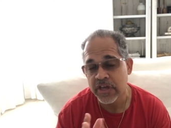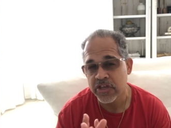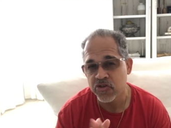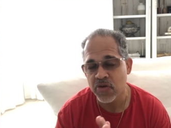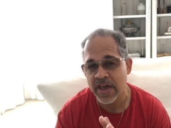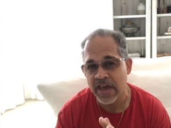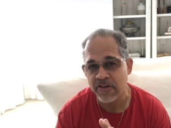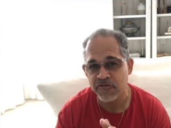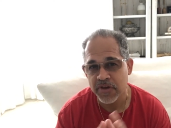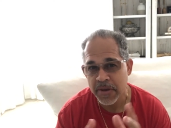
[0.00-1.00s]
You
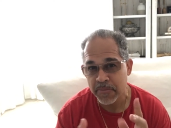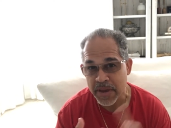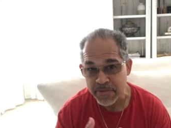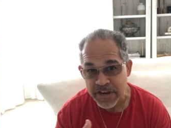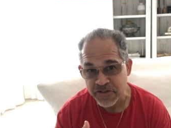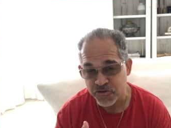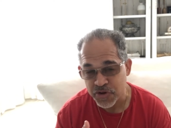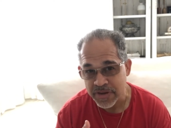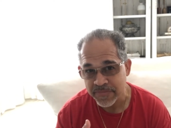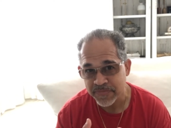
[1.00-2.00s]
have payment
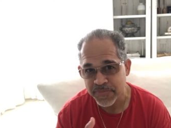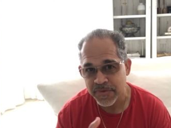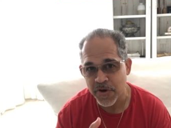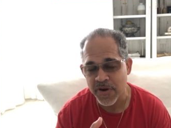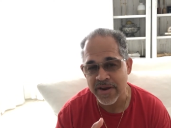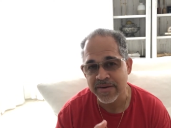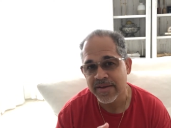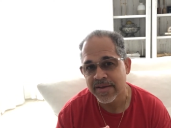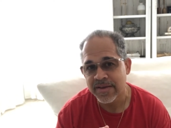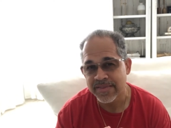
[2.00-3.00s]
history, all right?
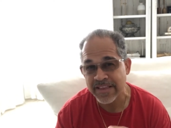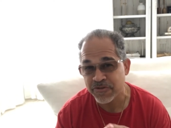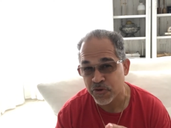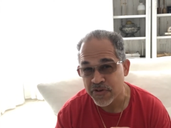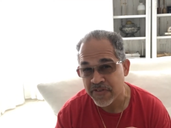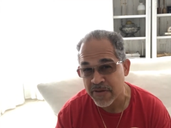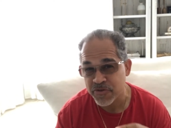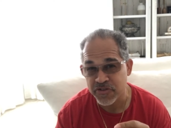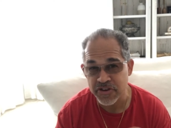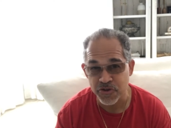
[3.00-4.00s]
That's
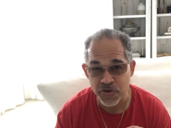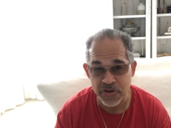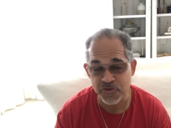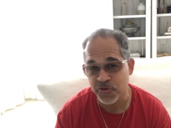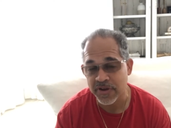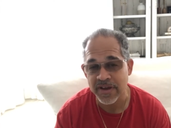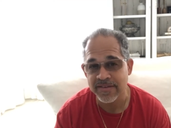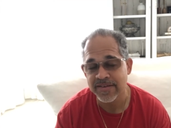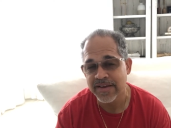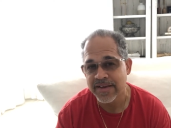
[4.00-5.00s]
35% of your credit score,
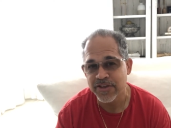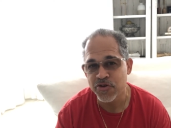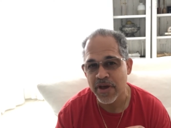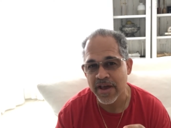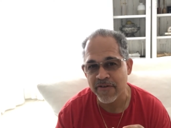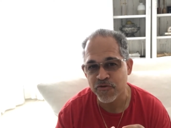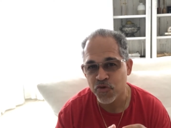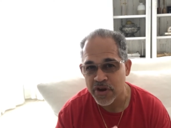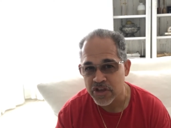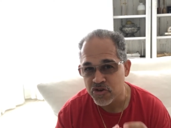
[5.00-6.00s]
guys. You have
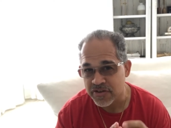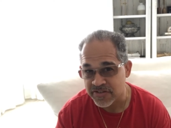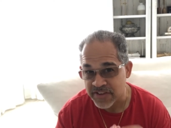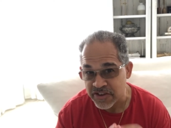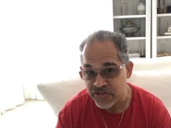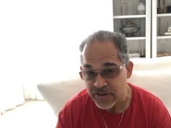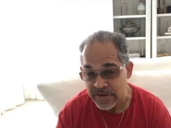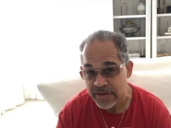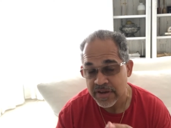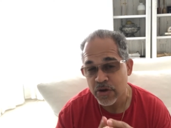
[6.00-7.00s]
credit utilization,
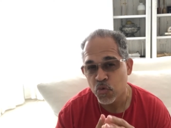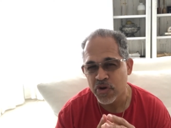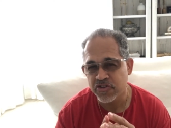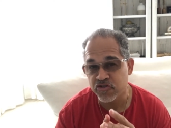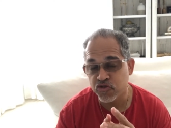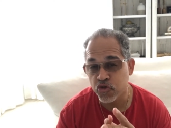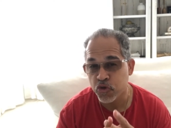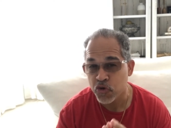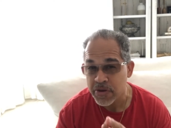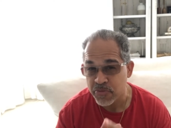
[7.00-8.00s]
which is
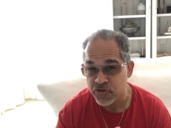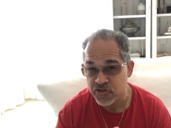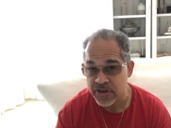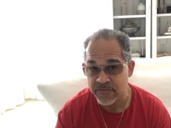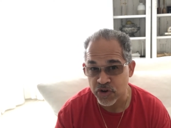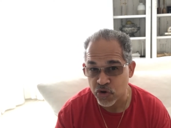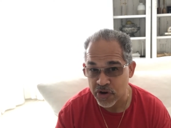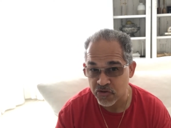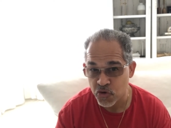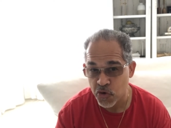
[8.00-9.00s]
30% of your
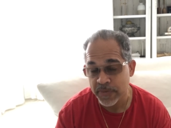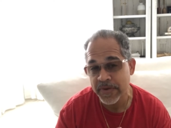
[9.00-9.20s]
credit score.